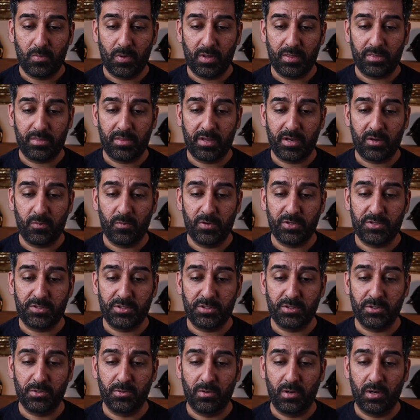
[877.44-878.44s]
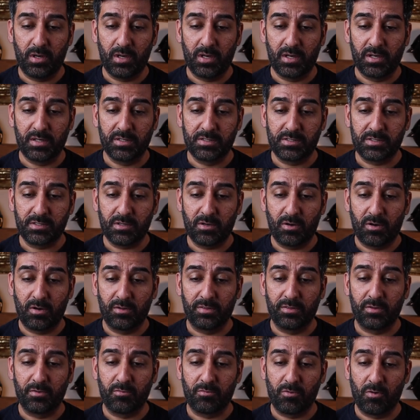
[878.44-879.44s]
one thing which you learnt
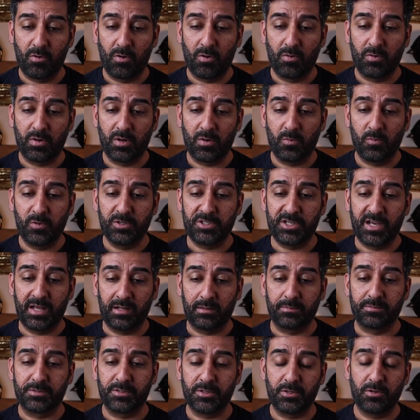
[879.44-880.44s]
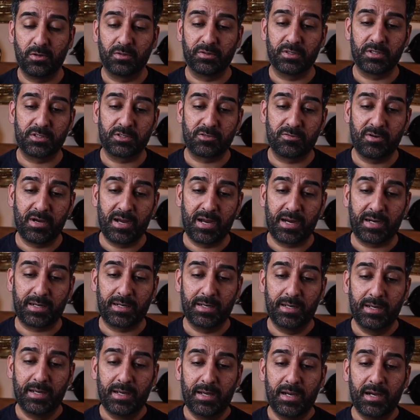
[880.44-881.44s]
on the road which helps you on the
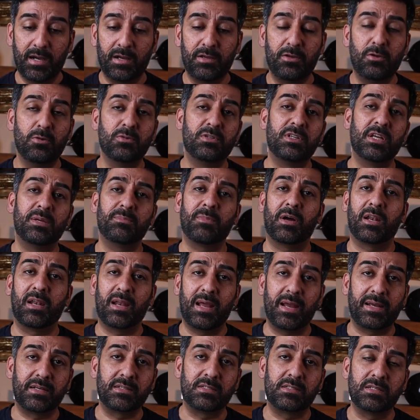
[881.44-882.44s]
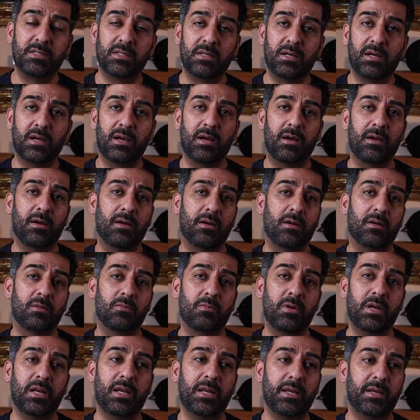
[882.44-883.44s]
track uh, using my legs uh,
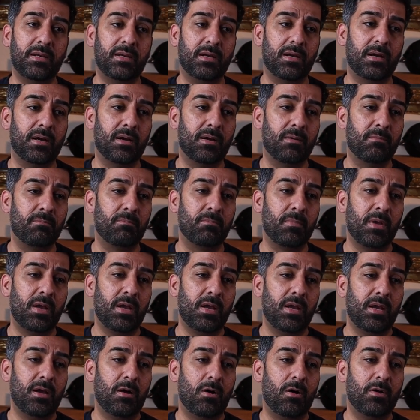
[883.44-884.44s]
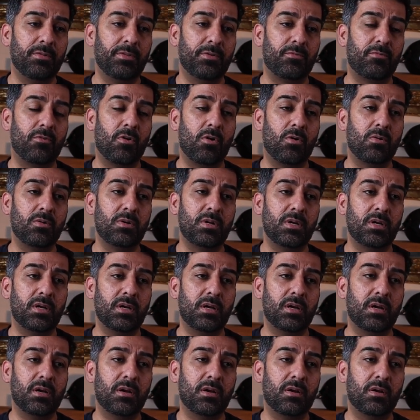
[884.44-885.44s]
really um, on the road,
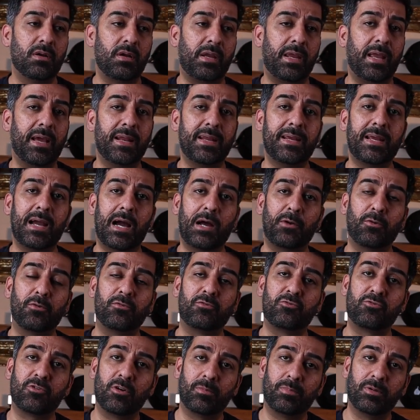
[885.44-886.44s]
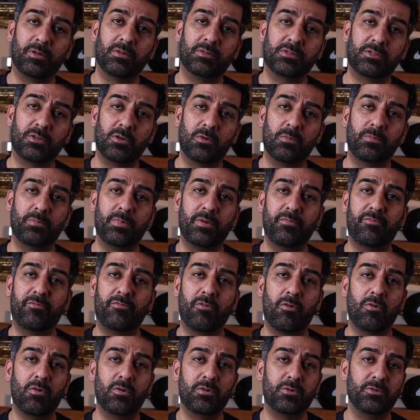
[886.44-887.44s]
uh, getting out of trouble. So
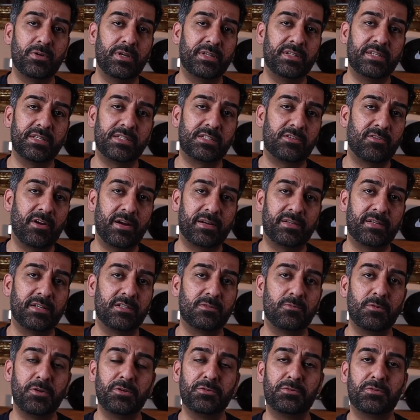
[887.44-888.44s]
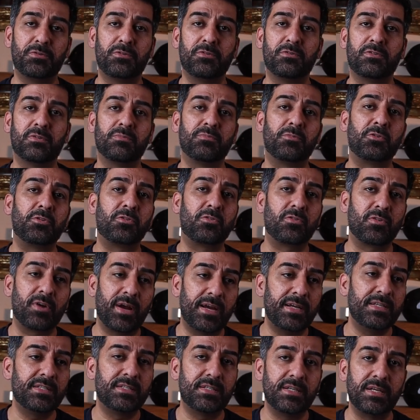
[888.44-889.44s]
before doing these track days, we used to do some
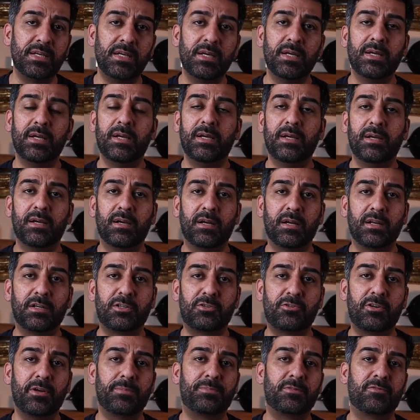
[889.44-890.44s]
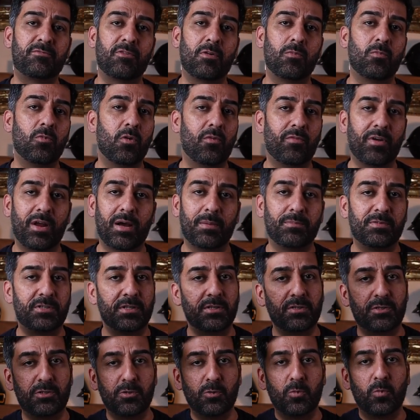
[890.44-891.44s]
crazy uh, trips from
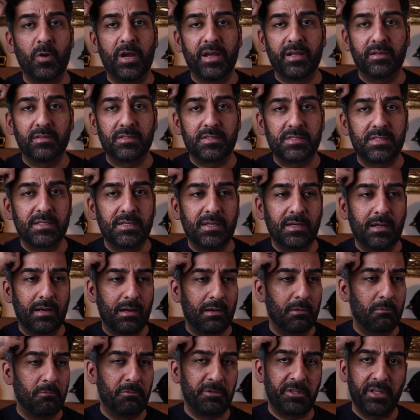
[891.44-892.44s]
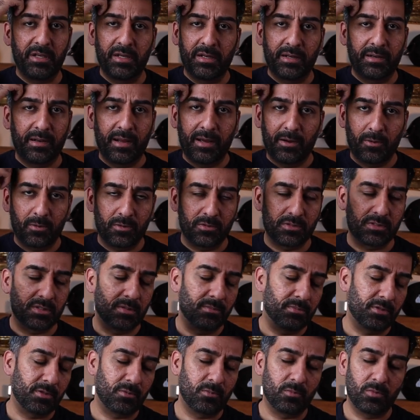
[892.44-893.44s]
Wolverhampton to Wales uh, within an hour or
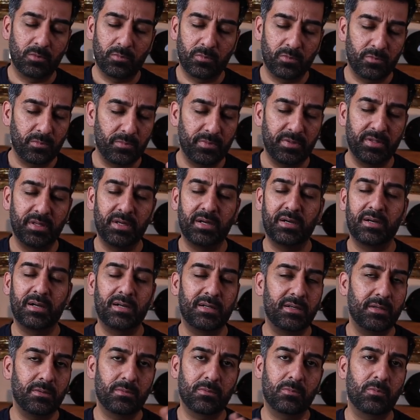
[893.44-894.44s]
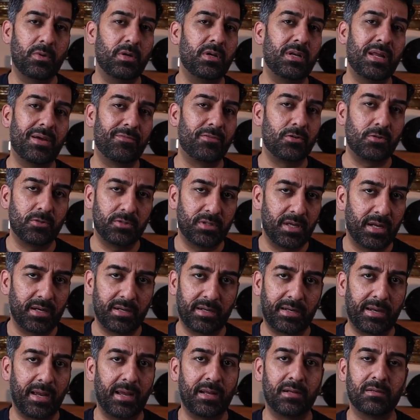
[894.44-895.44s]
something. We would be there, and we'd never do
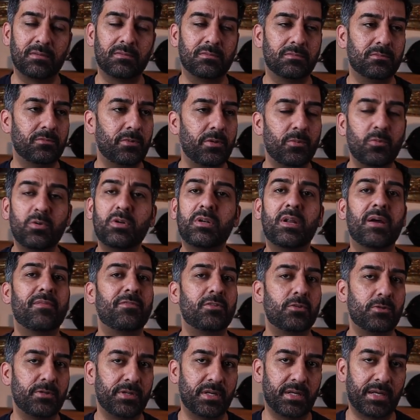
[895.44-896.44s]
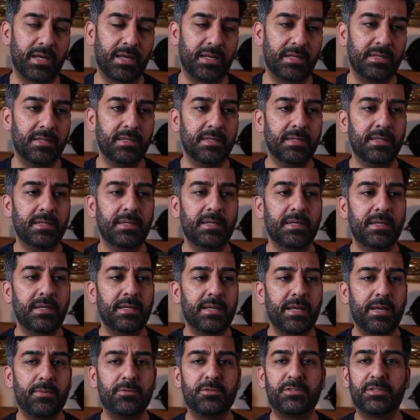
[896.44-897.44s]
that again. We would never do it again.
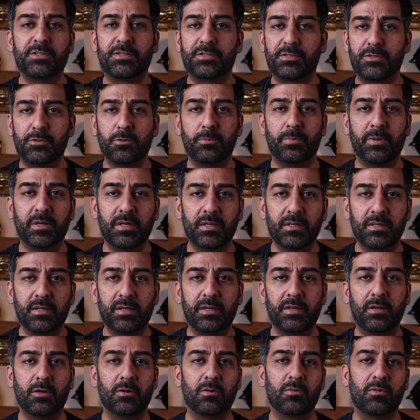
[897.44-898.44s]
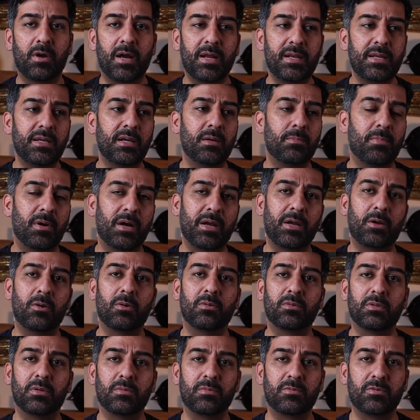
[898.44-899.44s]
It was just stupid, you know. Riding a bike
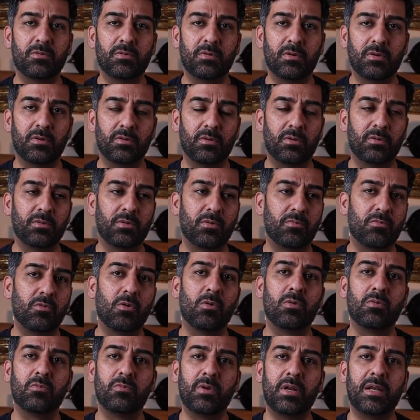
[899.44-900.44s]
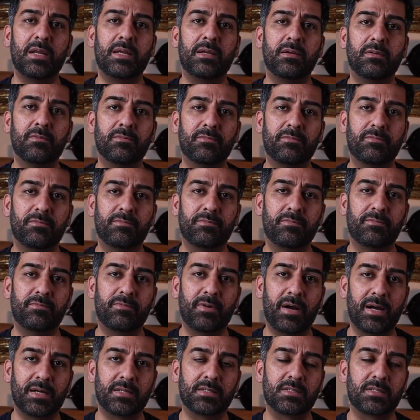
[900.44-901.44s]
on the on the road really
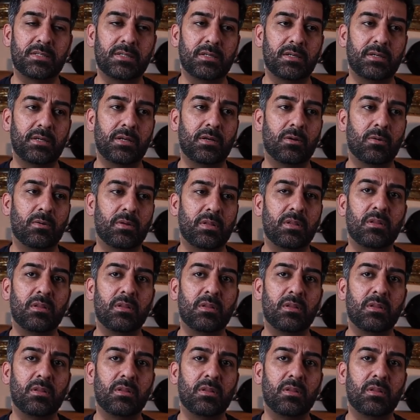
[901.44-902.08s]
fast, you know,